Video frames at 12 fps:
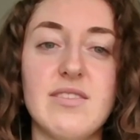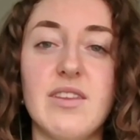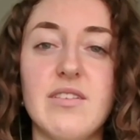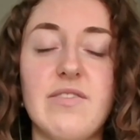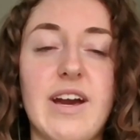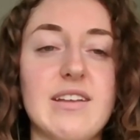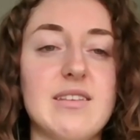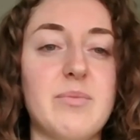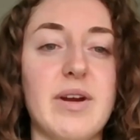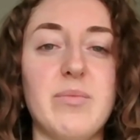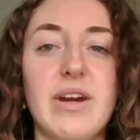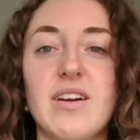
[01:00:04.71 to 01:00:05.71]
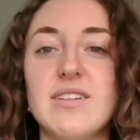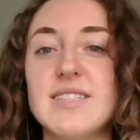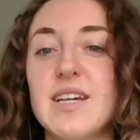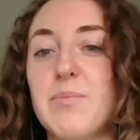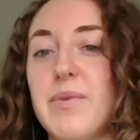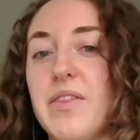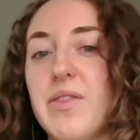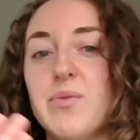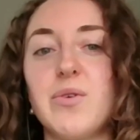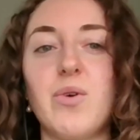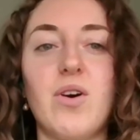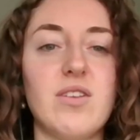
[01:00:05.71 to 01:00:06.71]
the fact that my parents had been
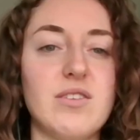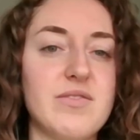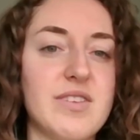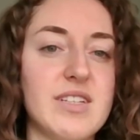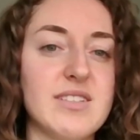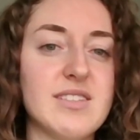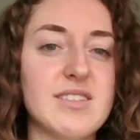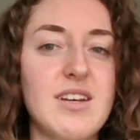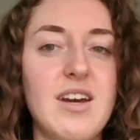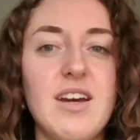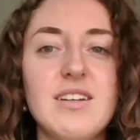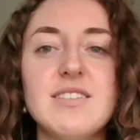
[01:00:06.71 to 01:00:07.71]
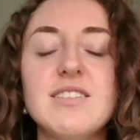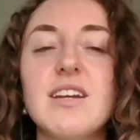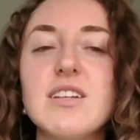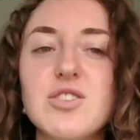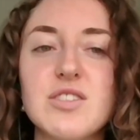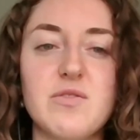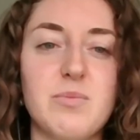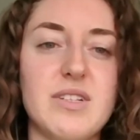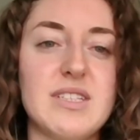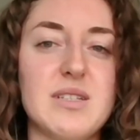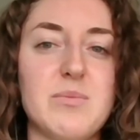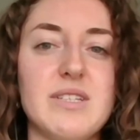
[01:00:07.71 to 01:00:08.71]
through all of these stages of
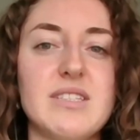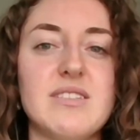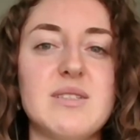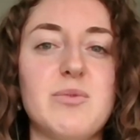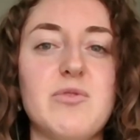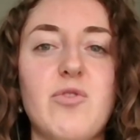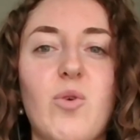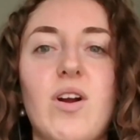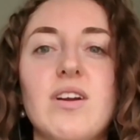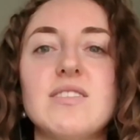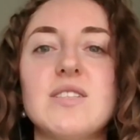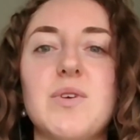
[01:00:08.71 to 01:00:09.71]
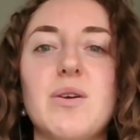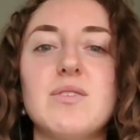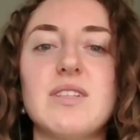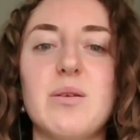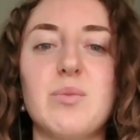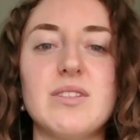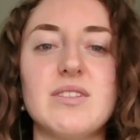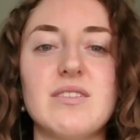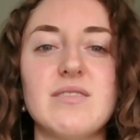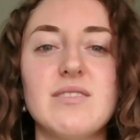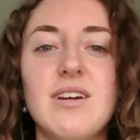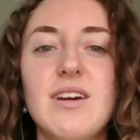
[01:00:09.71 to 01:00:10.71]
building a business before. And so I was able
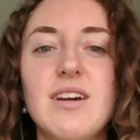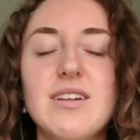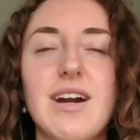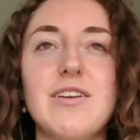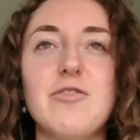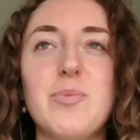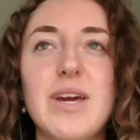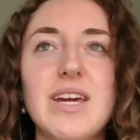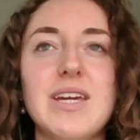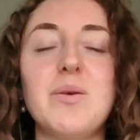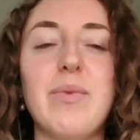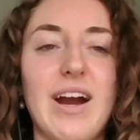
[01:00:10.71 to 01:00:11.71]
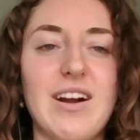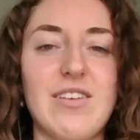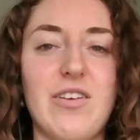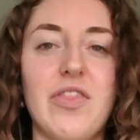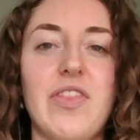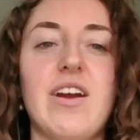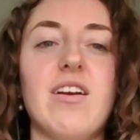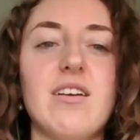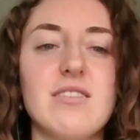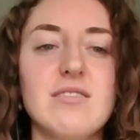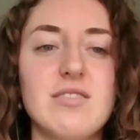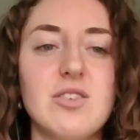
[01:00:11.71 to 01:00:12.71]
to kind of piggyback on
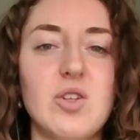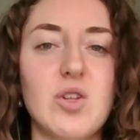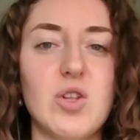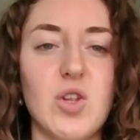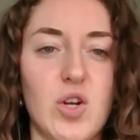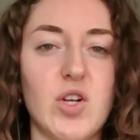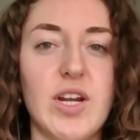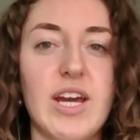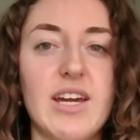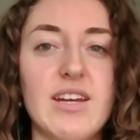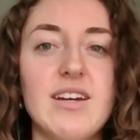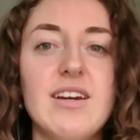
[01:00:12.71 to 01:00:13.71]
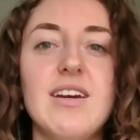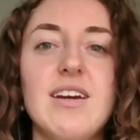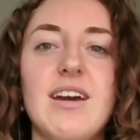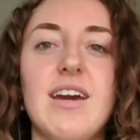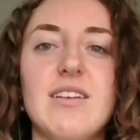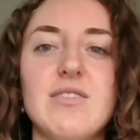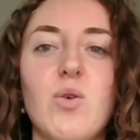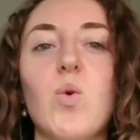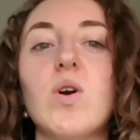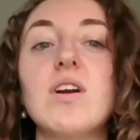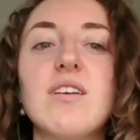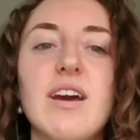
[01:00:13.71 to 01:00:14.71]
their learning and
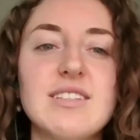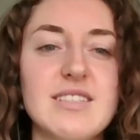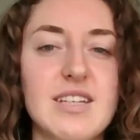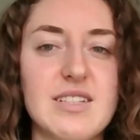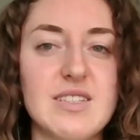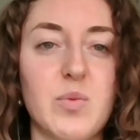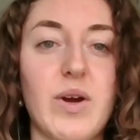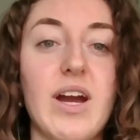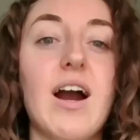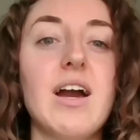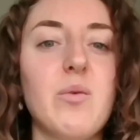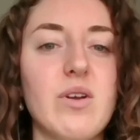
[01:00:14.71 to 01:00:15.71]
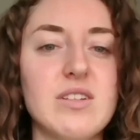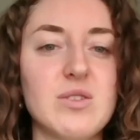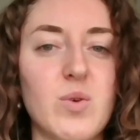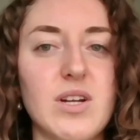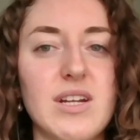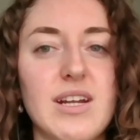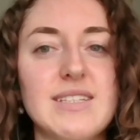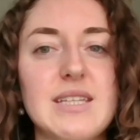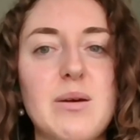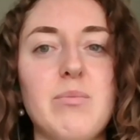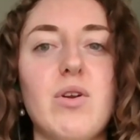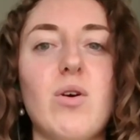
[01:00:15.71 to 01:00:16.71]
organize things the way I wanted to organize
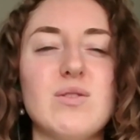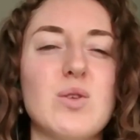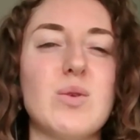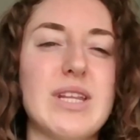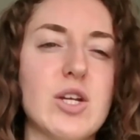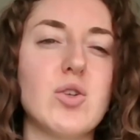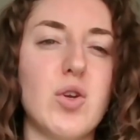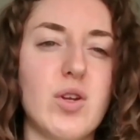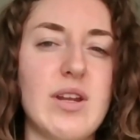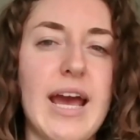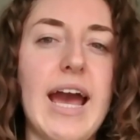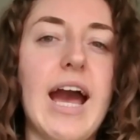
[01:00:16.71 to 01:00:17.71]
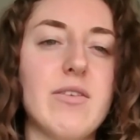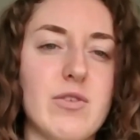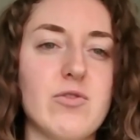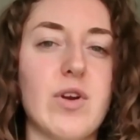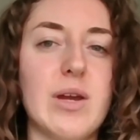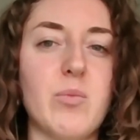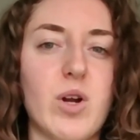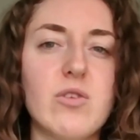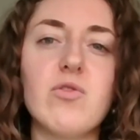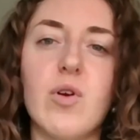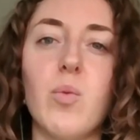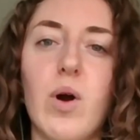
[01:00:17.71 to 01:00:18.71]
them, but also like have a
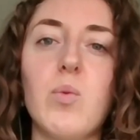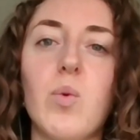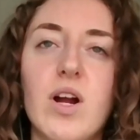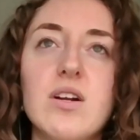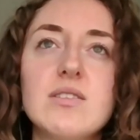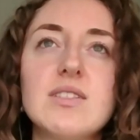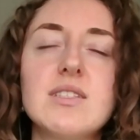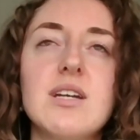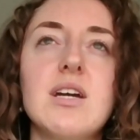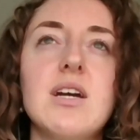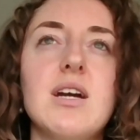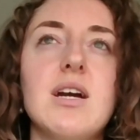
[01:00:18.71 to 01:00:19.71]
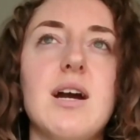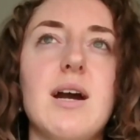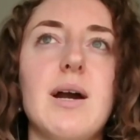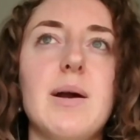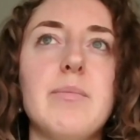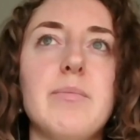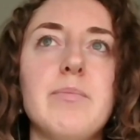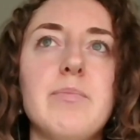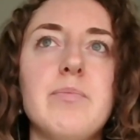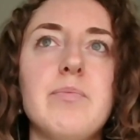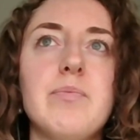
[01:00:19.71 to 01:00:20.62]
framework for what works. Um,